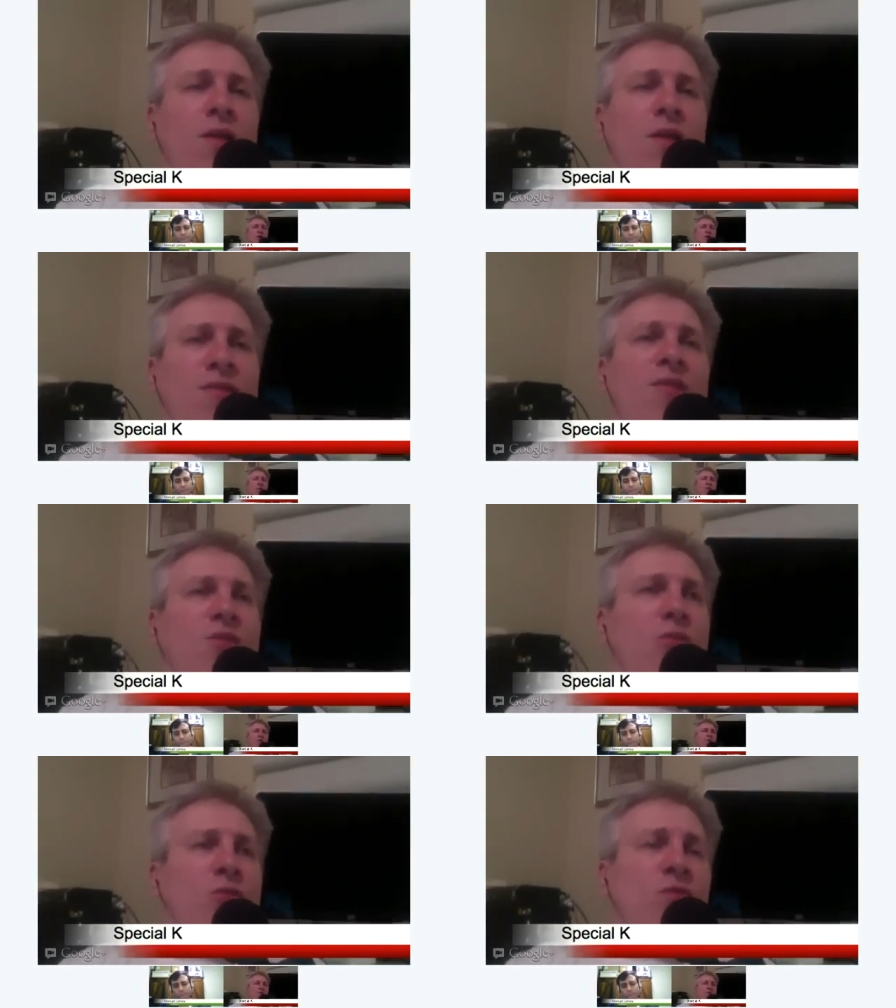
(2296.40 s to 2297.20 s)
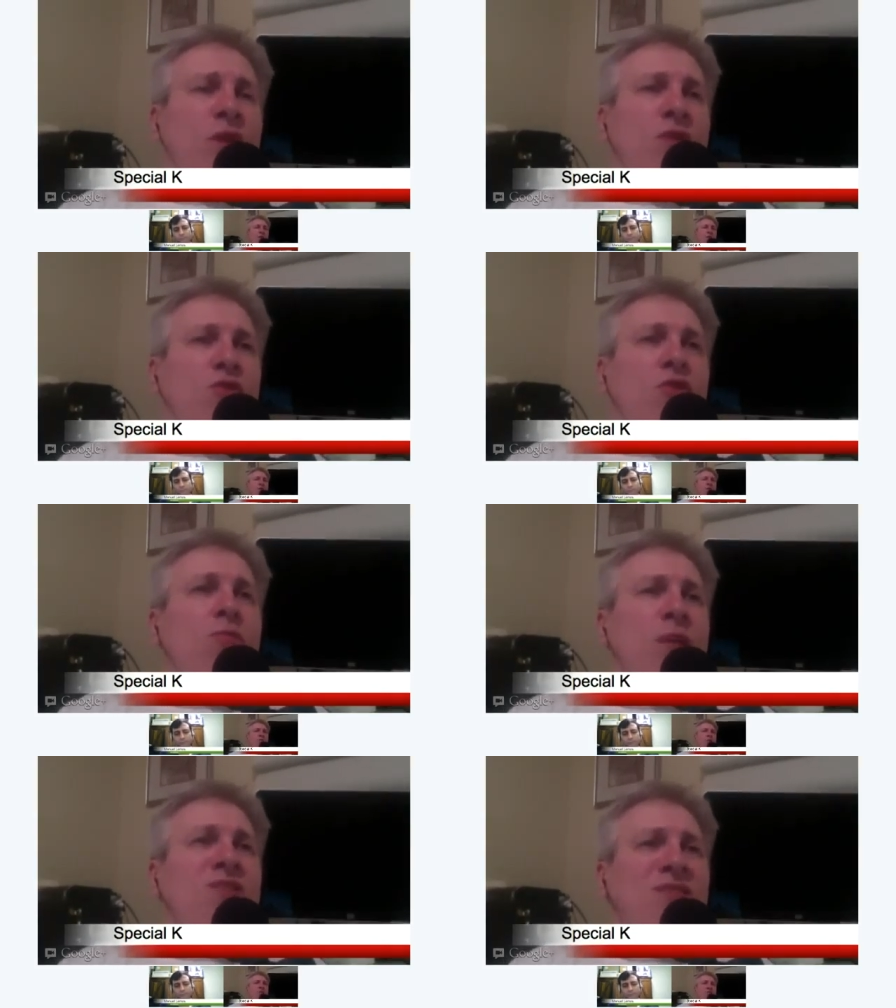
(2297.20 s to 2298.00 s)
these sorts of things
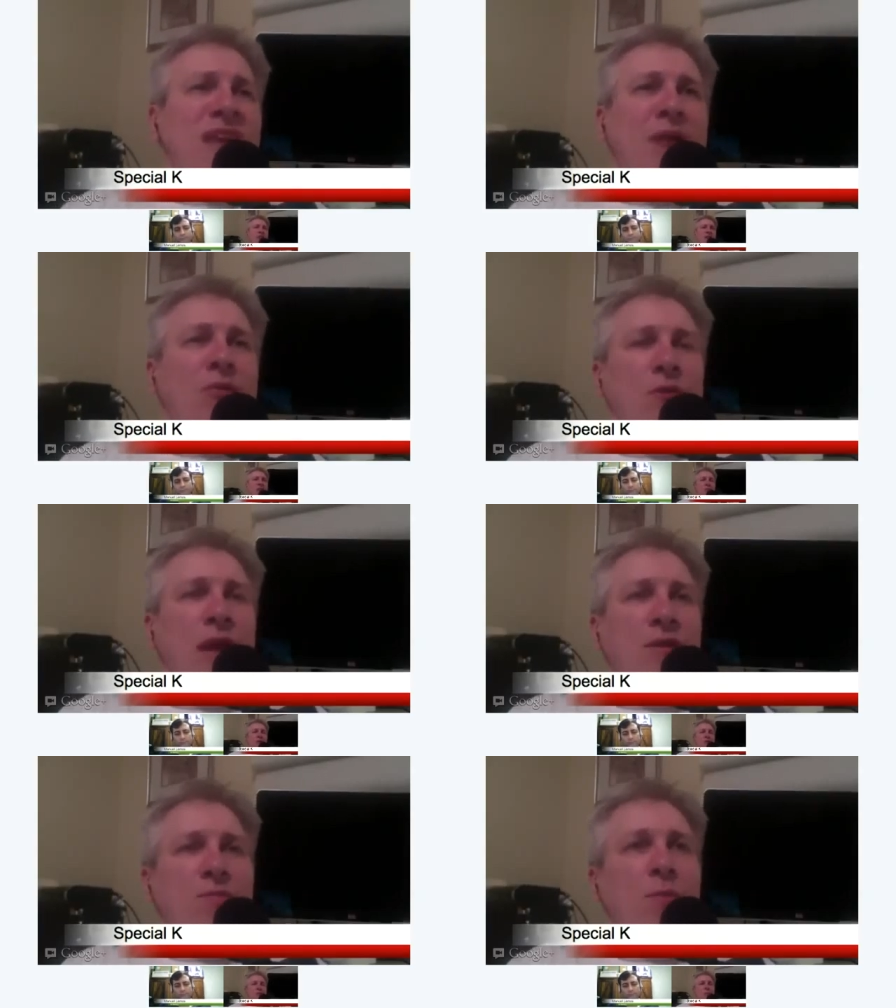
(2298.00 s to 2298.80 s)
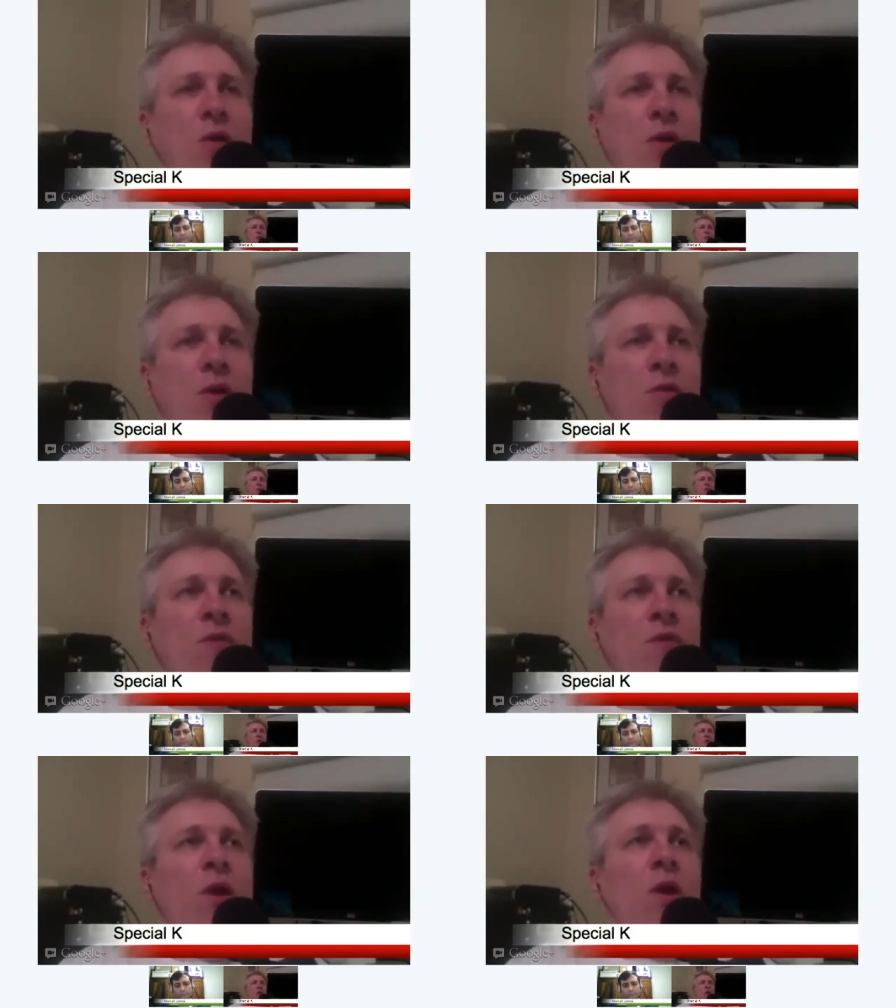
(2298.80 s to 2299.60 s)
could be standard as part of